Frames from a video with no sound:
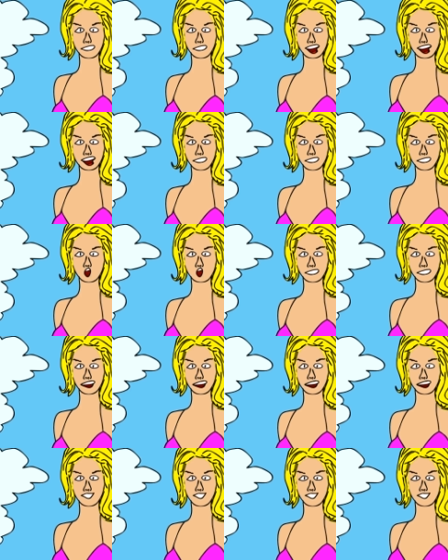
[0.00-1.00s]
He walks
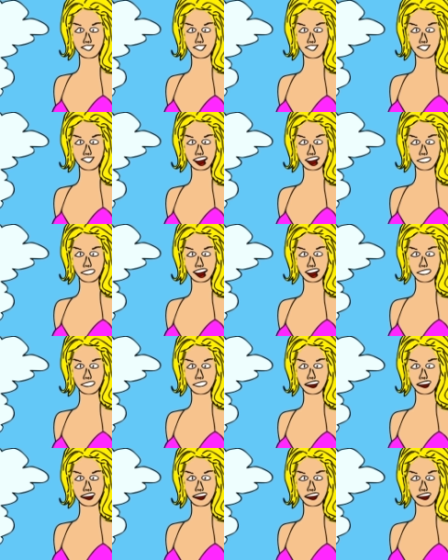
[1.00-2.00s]
over to her
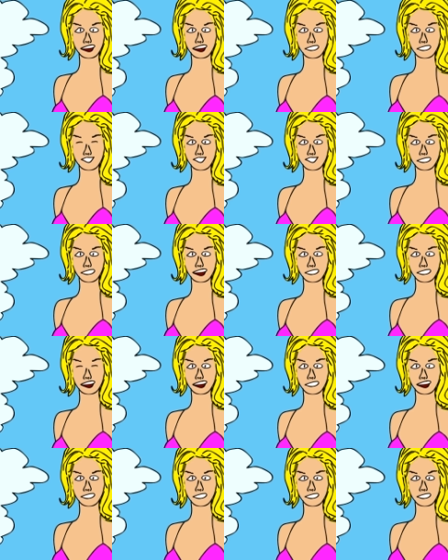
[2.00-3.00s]
work area, and he
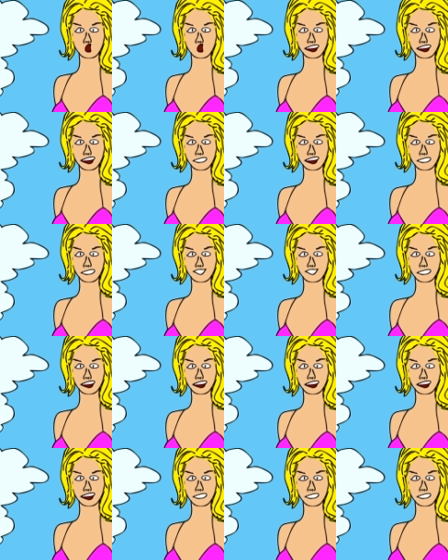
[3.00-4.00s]
sees her crying
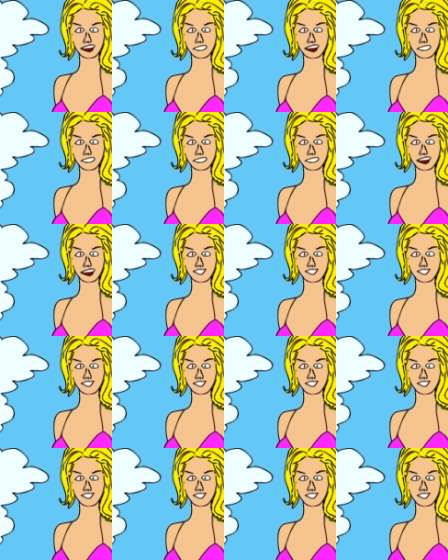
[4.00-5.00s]
hysterically again.
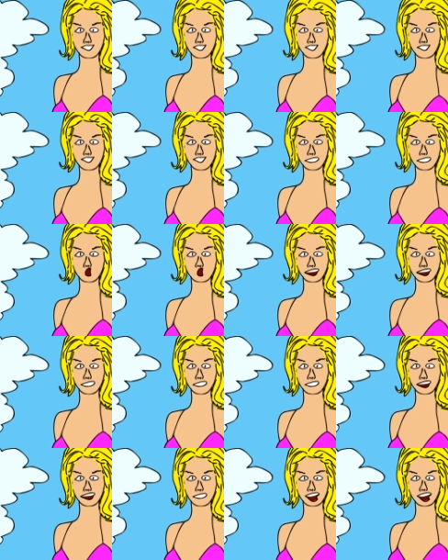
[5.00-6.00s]
He
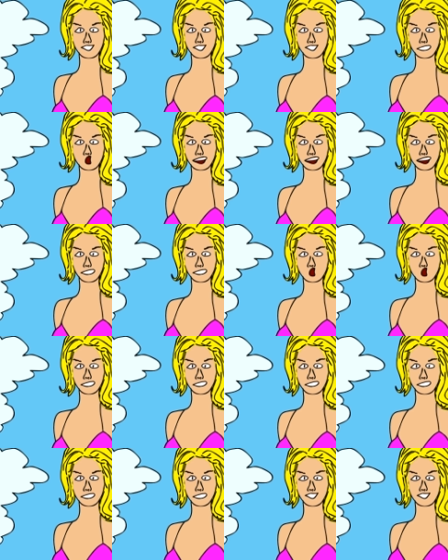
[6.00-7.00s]
rushes up to her and
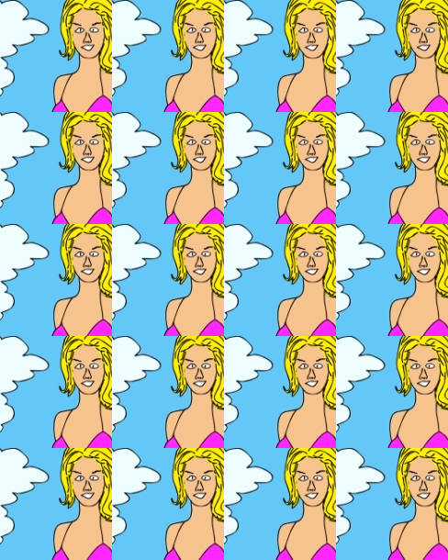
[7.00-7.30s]
asks,